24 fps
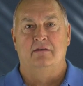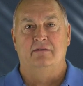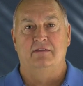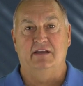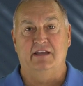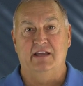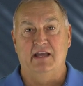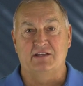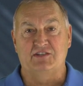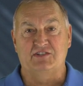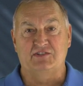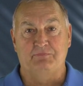The
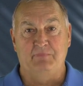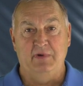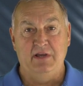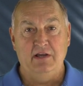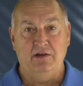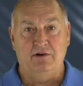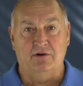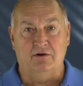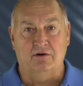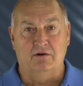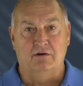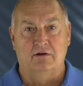guest
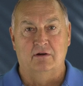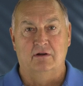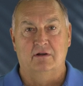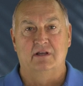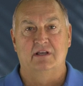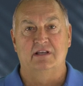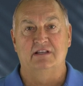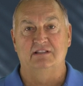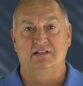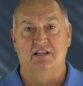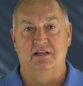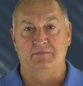speaker
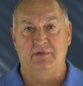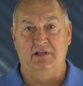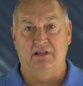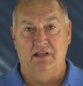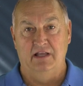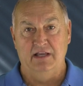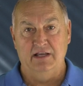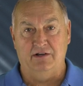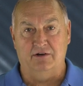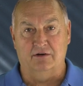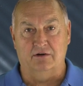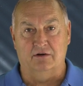is Libby
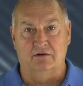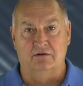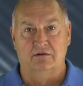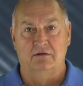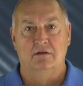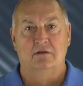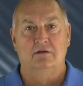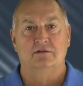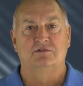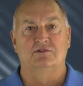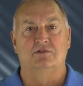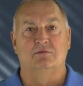Linker,
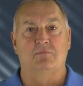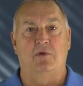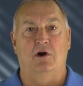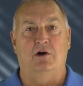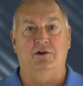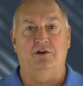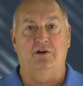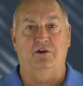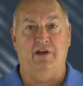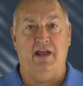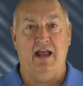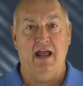so
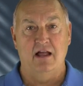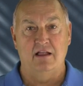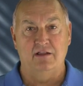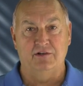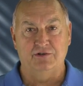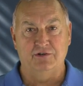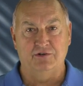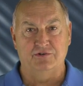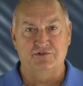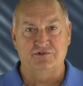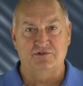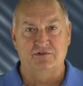mark your
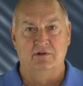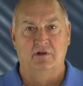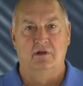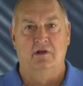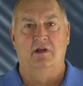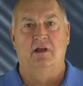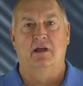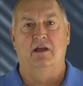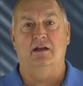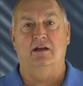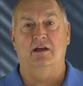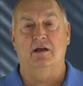calendars
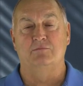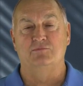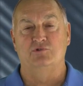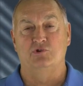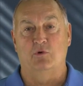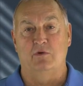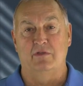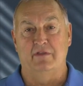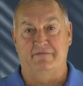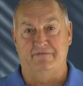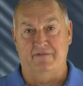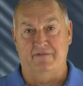and come join the